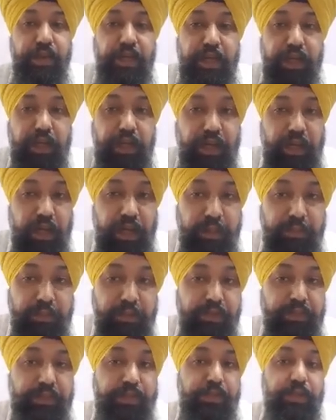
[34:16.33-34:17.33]
I am
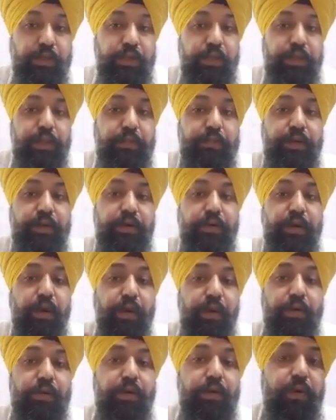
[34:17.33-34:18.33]
not talking about how
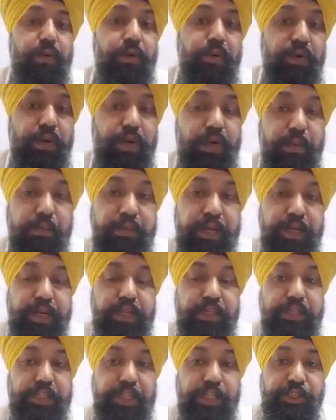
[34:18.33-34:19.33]
to hold a meeting
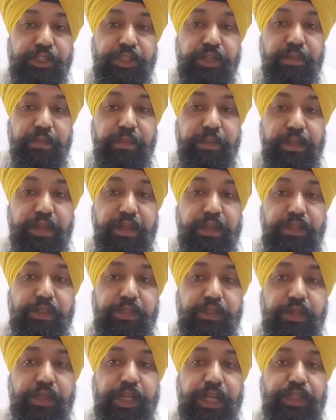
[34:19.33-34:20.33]
session.
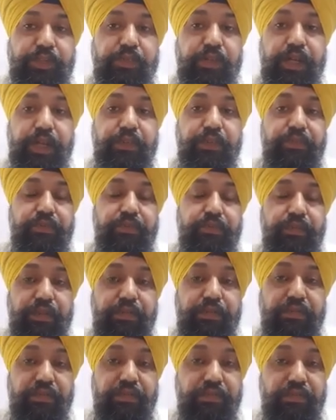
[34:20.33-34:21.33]
So that's why
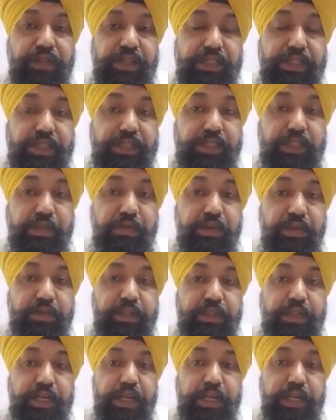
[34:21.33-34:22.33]
if we discuss
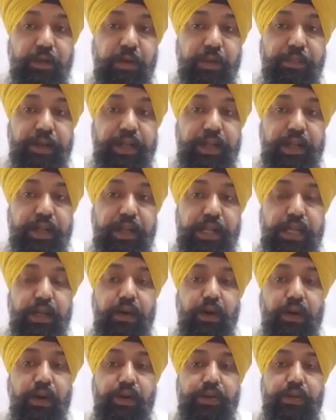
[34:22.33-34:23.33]
about that topic,
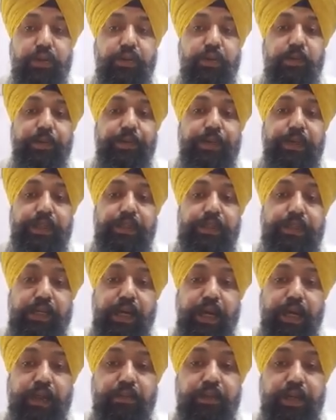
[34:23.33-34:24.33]
how to
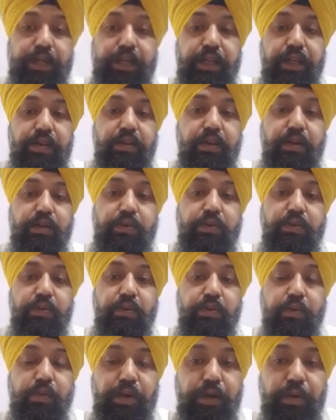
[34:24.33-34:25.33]
start meeting, how to
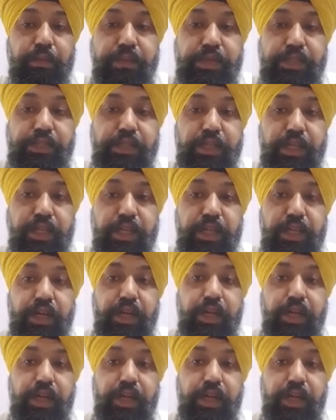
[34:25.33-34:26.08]
hold a meeting,